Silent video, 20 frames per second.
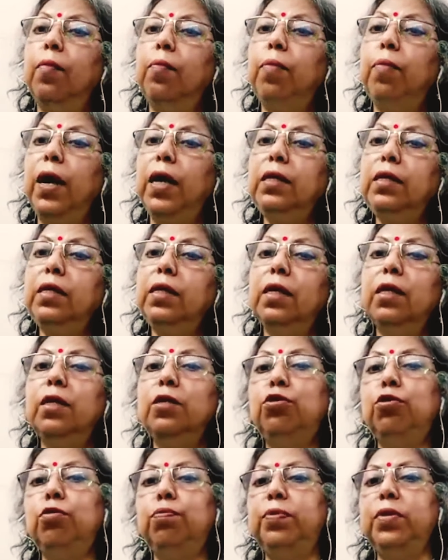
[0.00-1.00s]
But
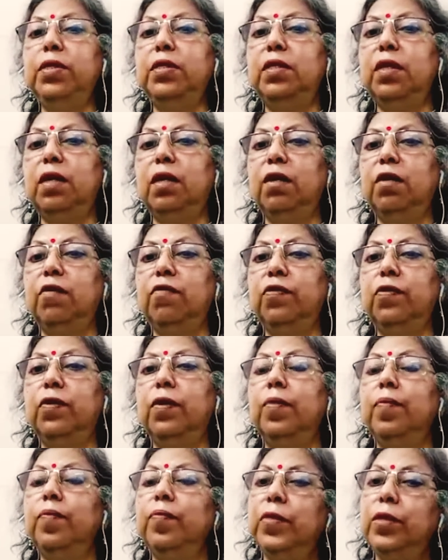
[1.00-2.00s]
to preserve
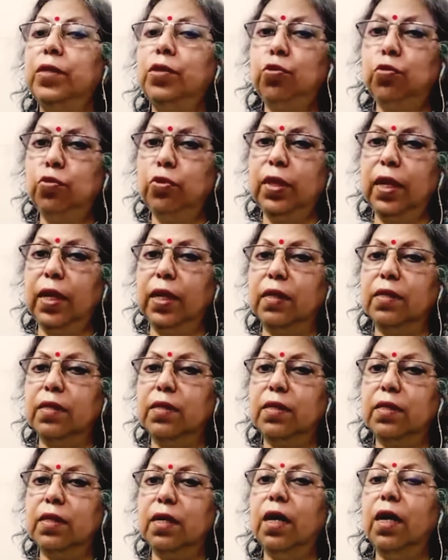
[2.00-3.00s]
two
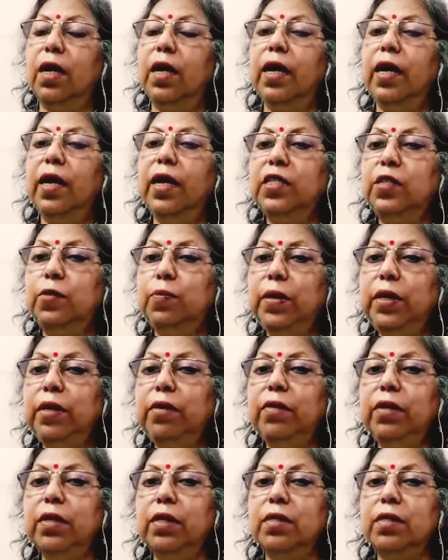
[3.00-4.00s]
things,
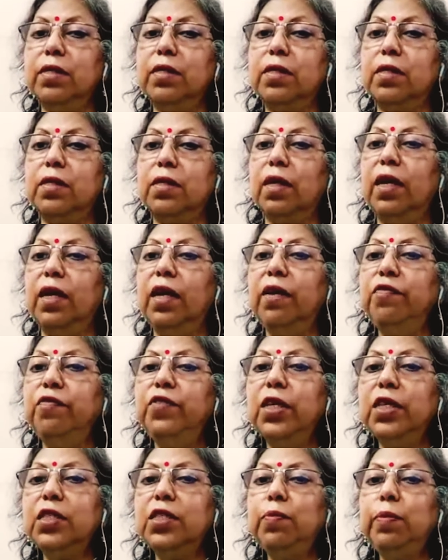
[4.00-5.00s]
experience,
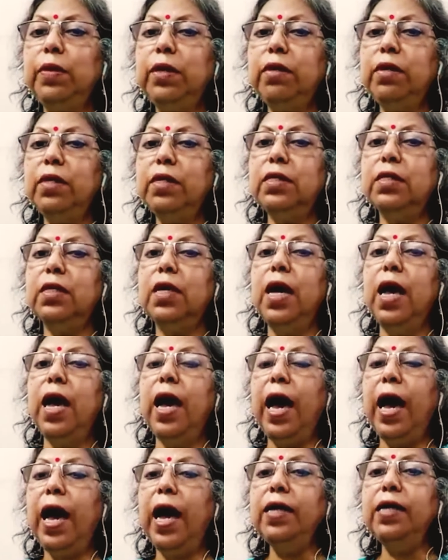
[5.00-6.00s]
lived experience,
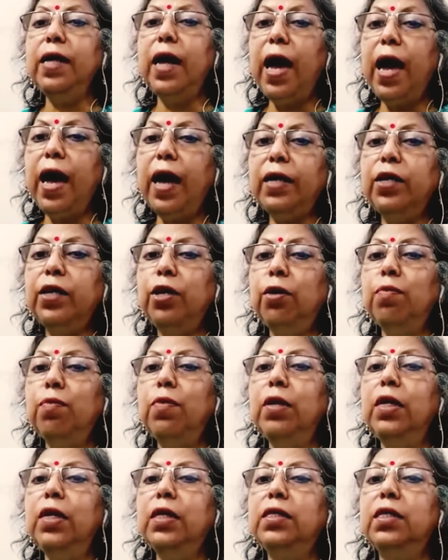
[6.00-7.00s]
and
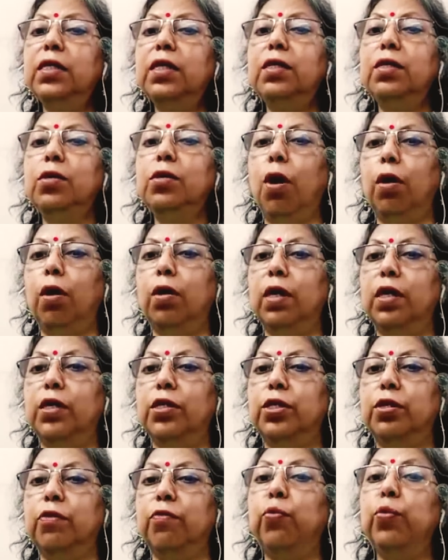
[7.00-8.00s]
accumulated
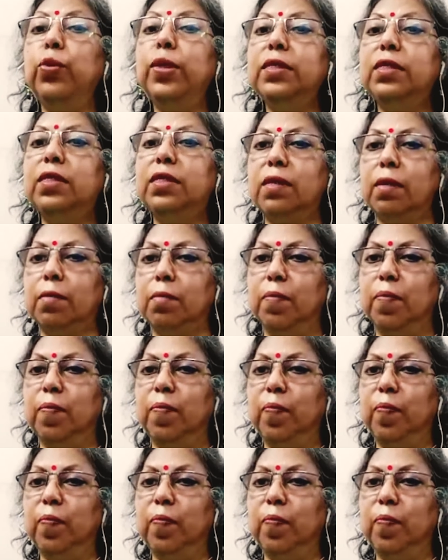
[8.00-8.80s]
knowledge, wisdom.